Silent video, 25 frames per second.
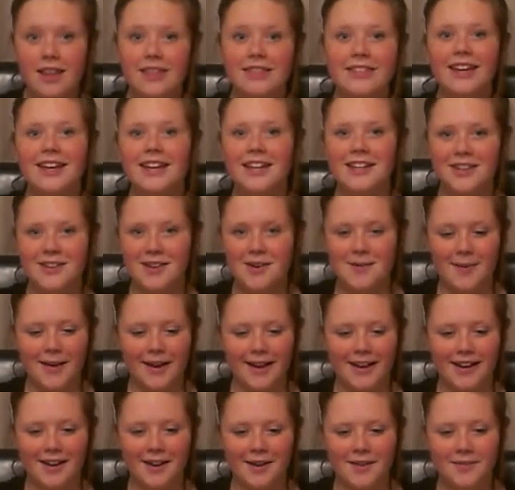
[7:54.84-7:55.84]
Thank you,
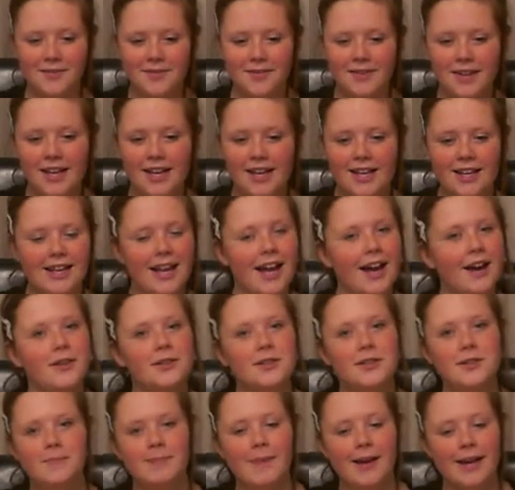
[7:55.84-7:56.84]
Rebecca. Now
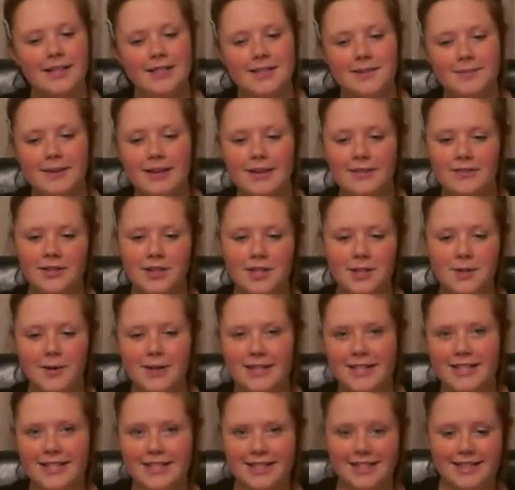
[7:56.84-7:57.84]
back to me for the
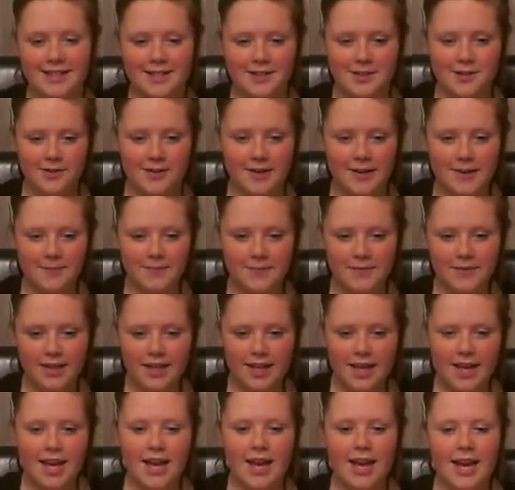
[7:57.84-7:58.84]
20th century.
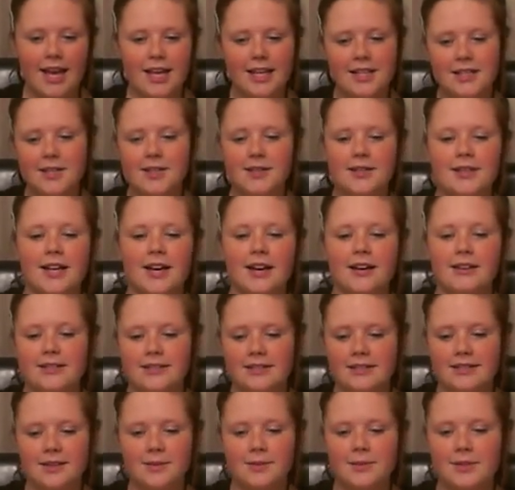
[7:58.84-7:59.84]
In
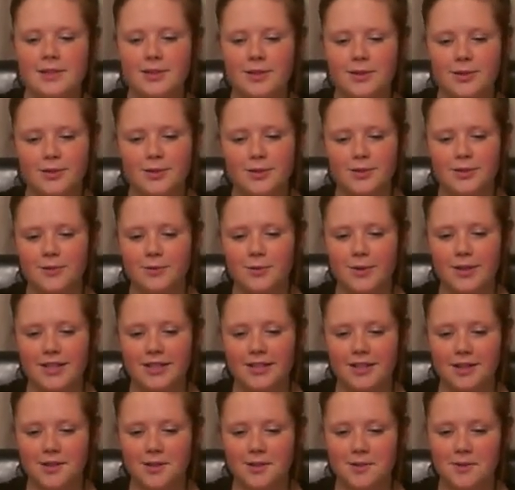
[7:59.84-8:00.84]
2000, there was the launch of
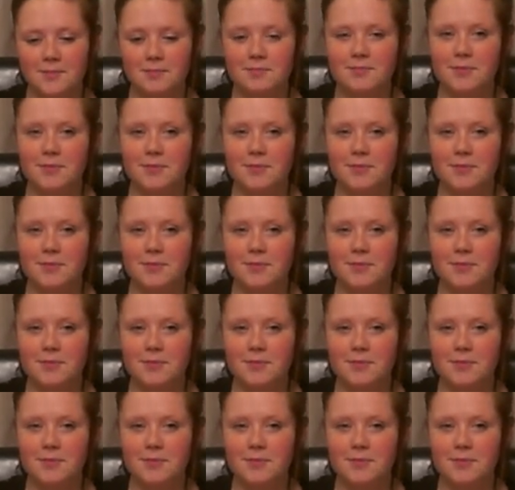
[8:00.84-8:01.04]
Windows